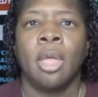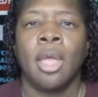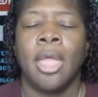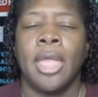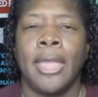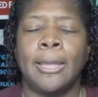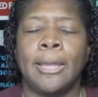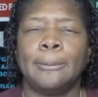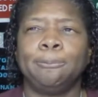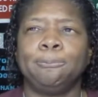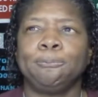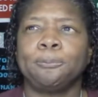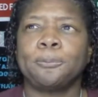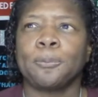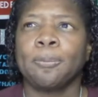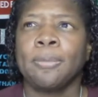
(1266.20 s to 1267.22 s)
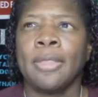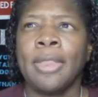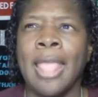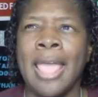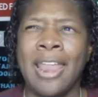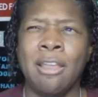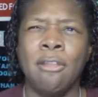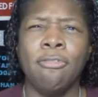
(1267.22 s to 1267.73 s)
And
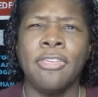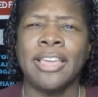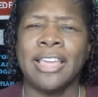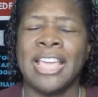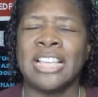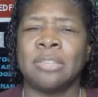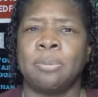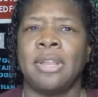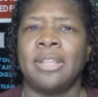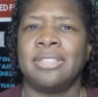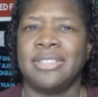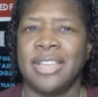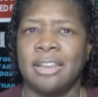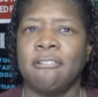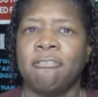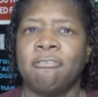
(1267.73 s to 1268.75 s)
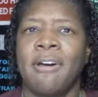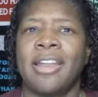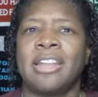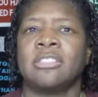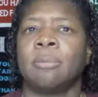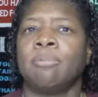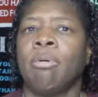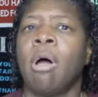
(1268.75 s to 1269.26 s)
I don't think it has been identified
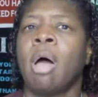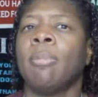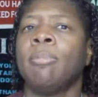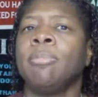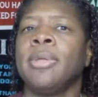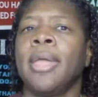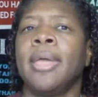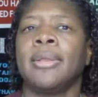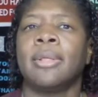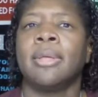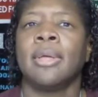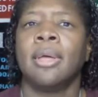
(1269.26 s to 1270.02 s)
as the problem yet.